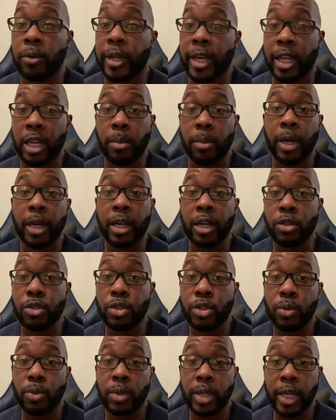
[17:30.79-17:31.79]
Anybody else
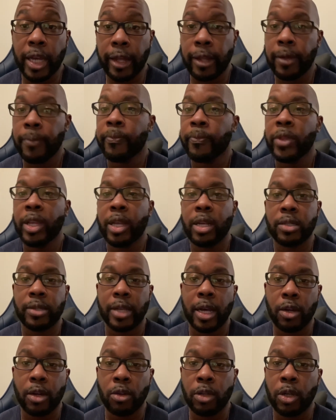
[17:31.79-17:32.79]
doing that, it's not
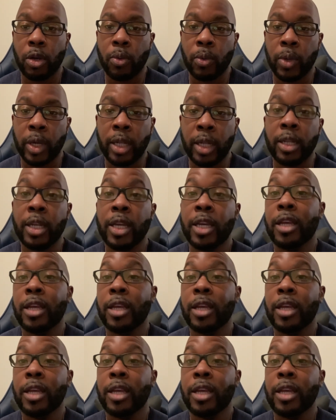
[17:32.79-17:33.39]
going to go in.